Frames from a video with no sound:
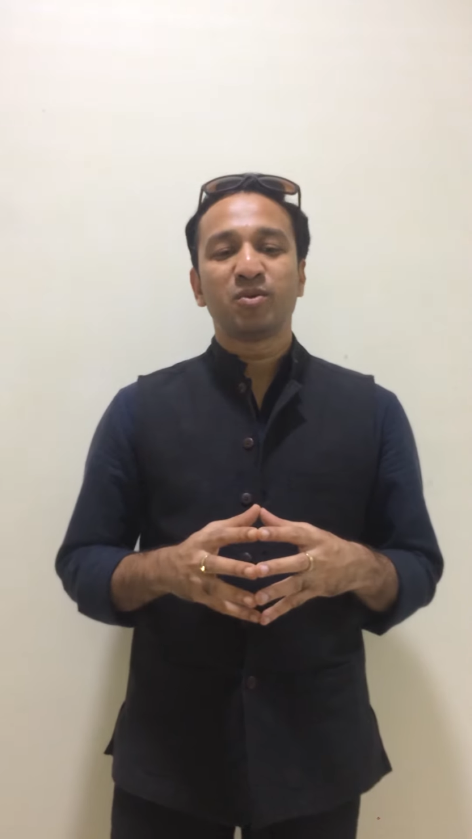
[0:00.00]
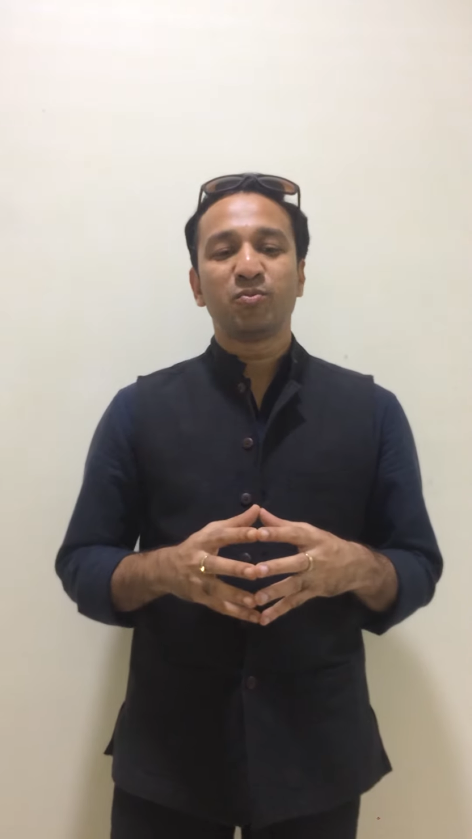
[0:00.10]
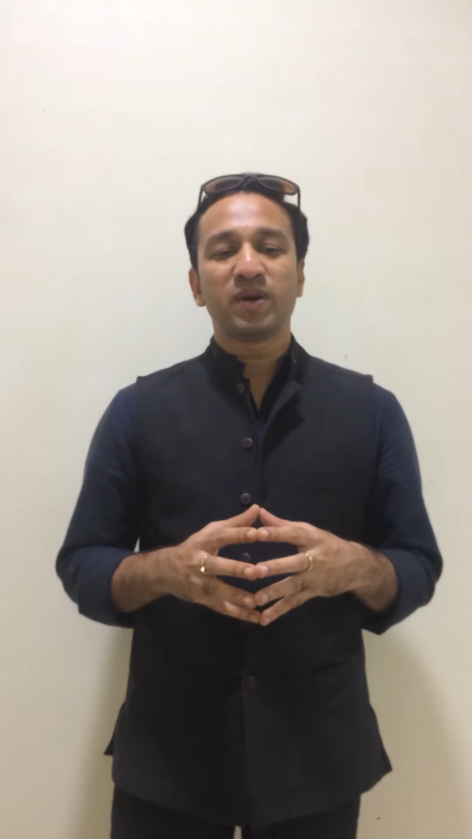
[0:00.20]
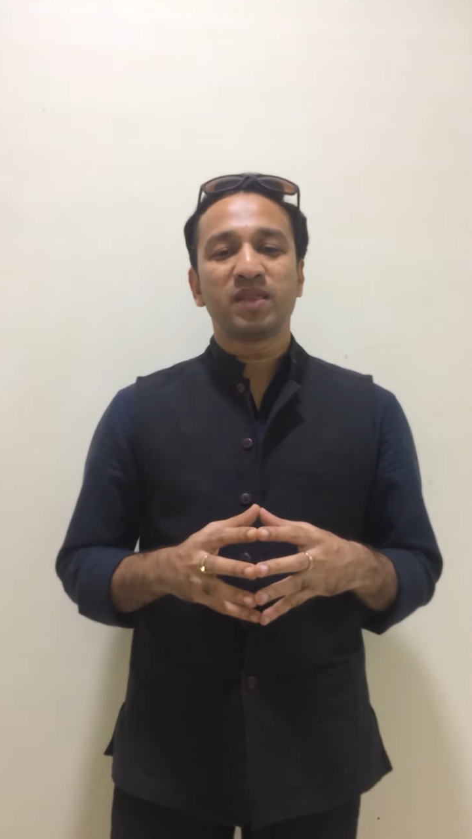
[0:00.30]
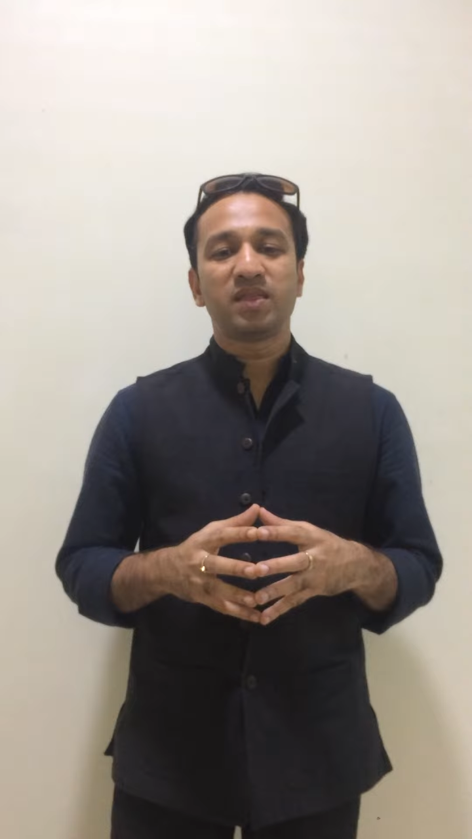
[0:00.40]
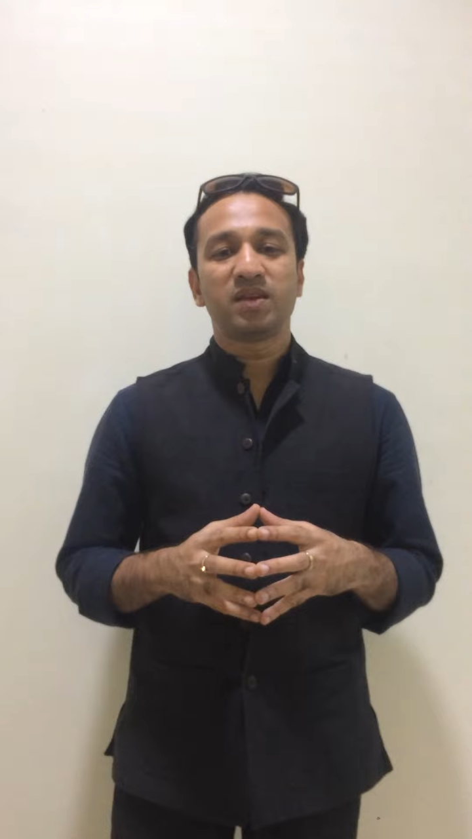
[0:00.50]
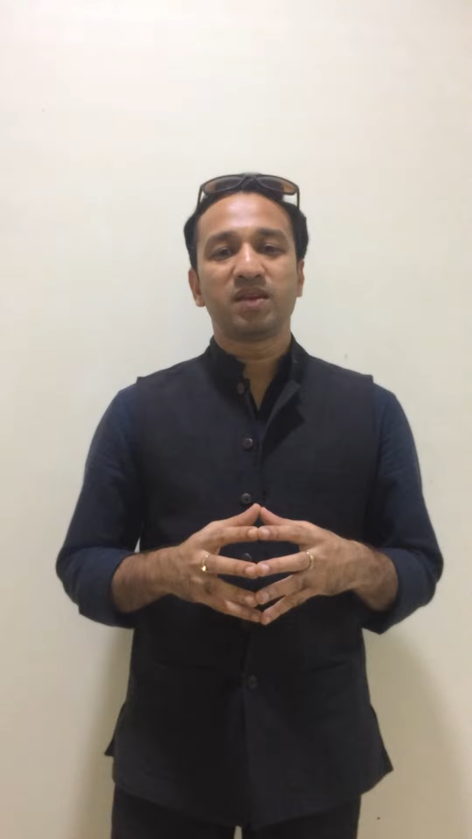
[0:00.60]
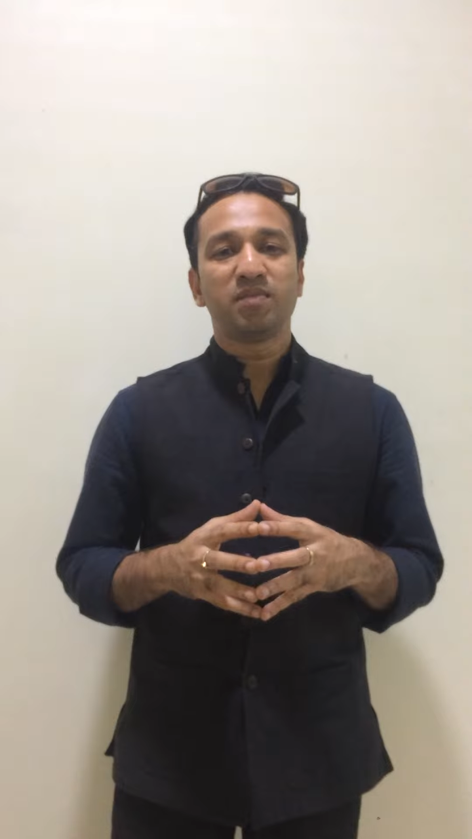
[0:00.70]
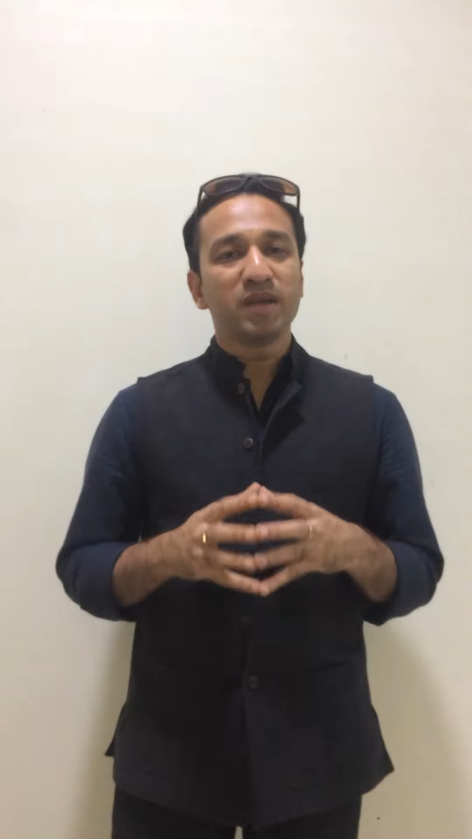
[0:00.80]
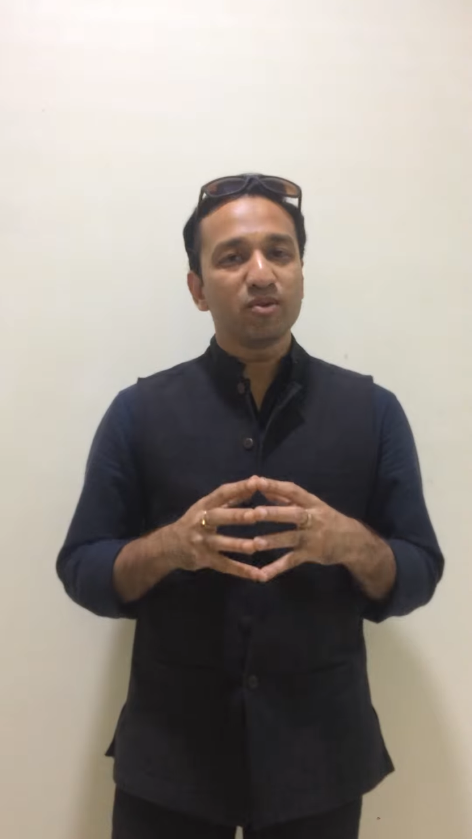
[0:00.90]
with
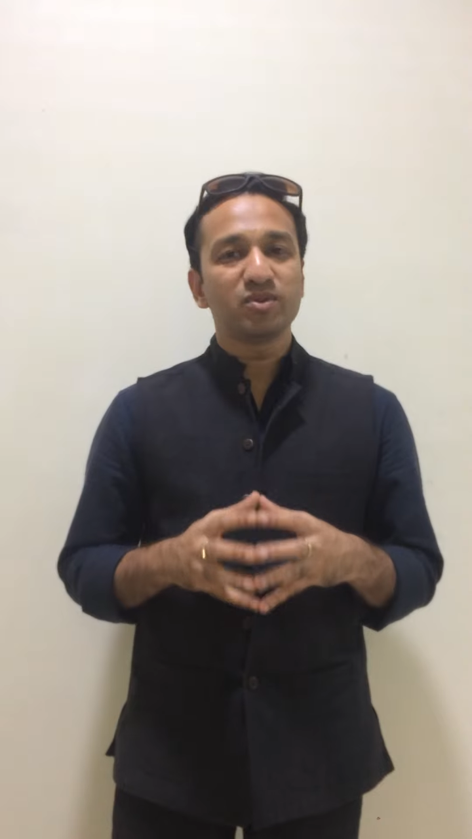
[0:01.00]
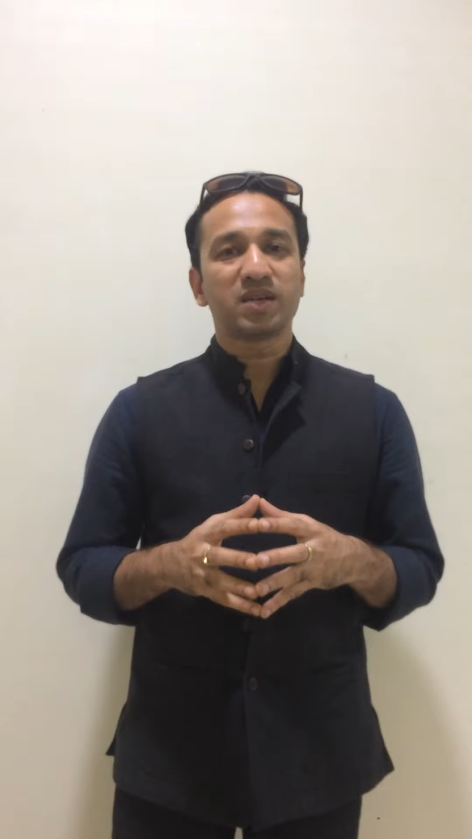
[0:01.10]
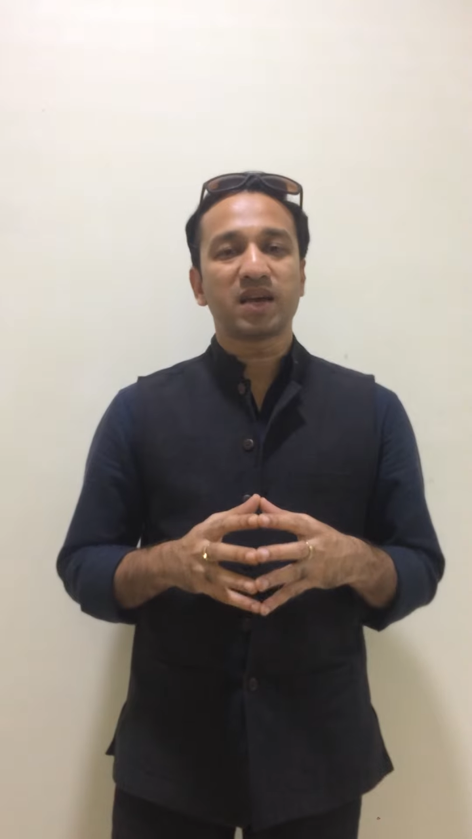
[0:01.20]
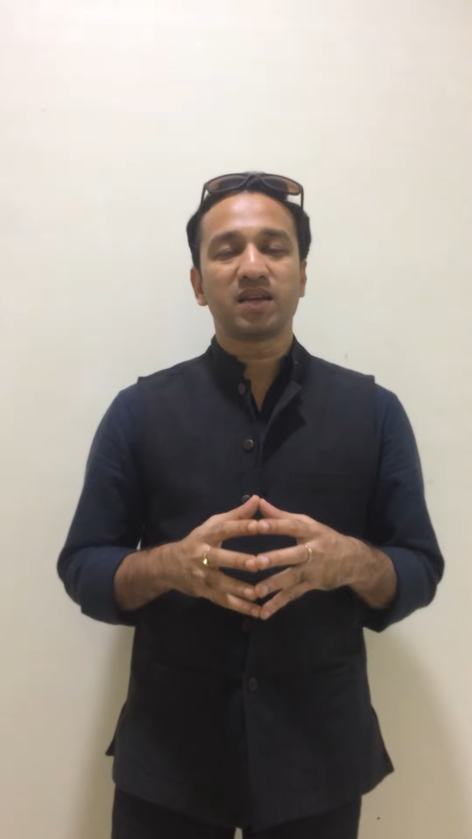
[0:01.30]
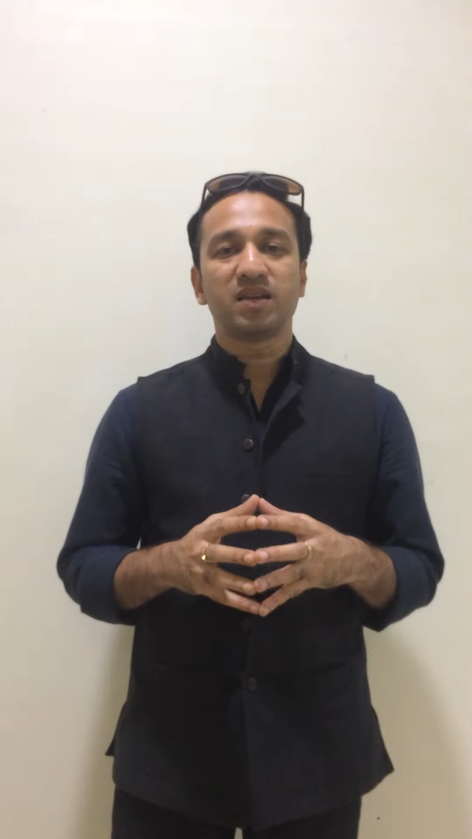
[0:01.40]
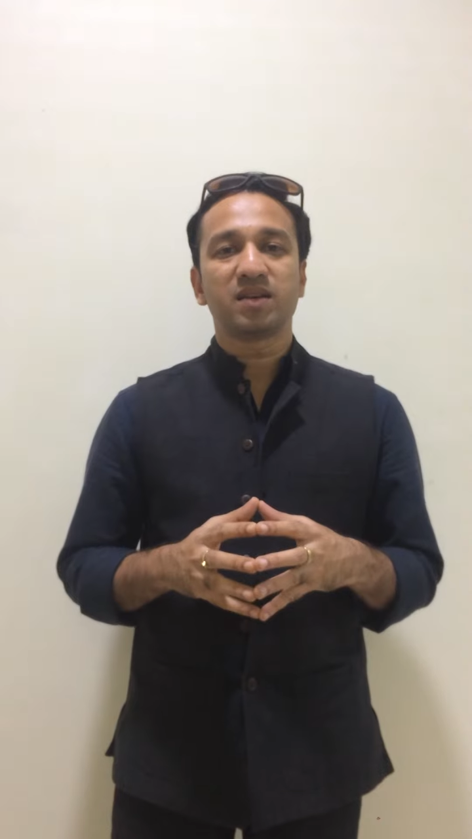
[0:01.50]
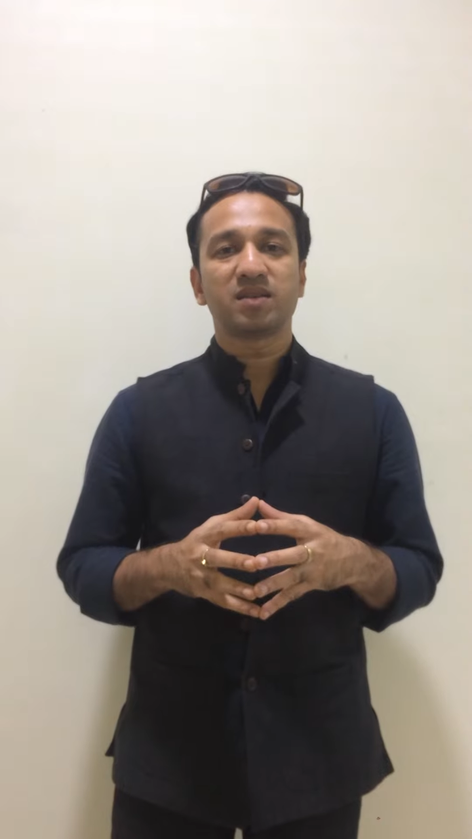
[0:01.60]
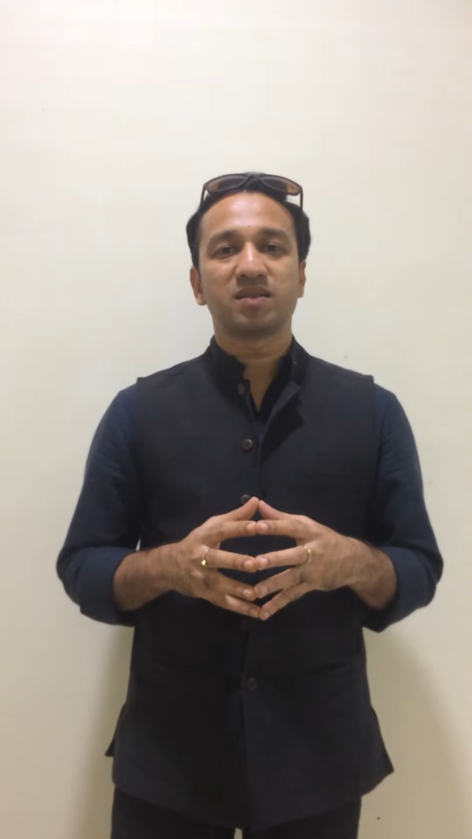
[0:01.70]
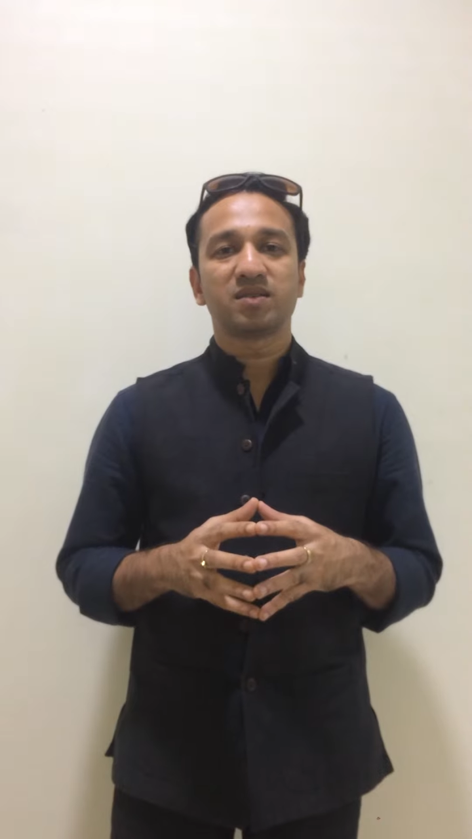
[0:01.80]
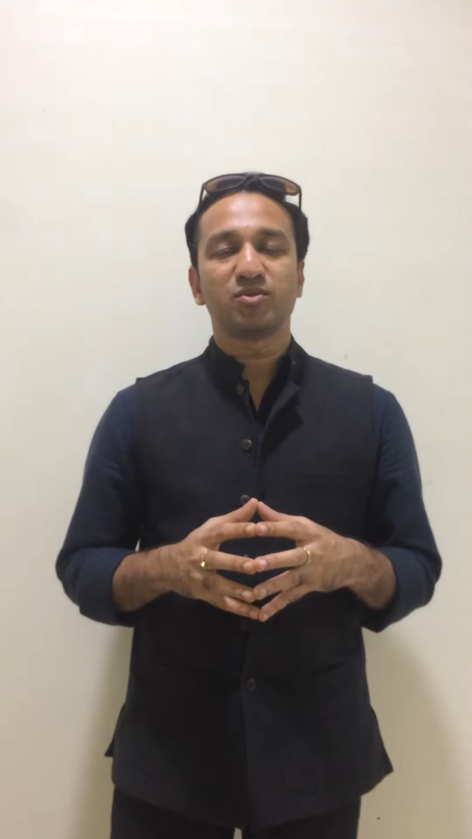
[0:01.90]
Milu, Zacharia,